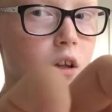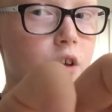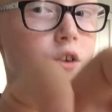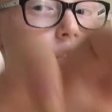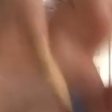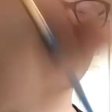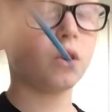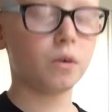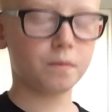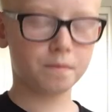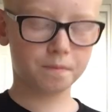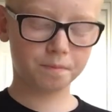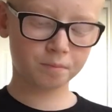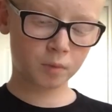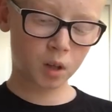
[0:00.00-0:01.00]
So
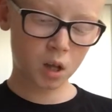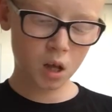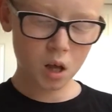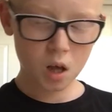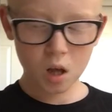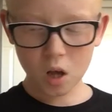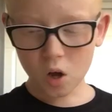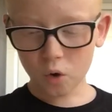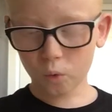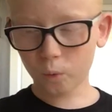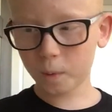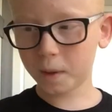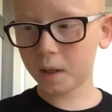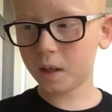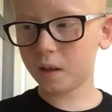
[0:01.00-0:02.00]

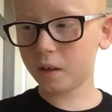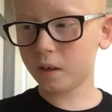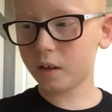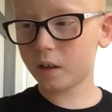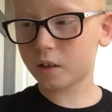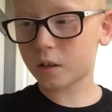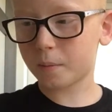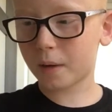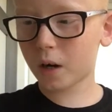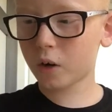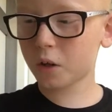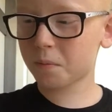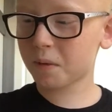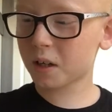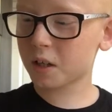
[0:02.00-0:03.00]
it's
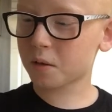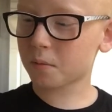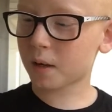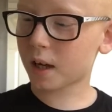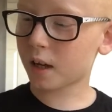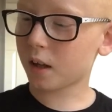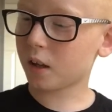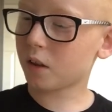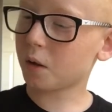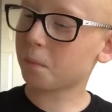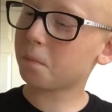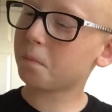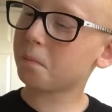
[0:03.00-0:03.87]
about as big as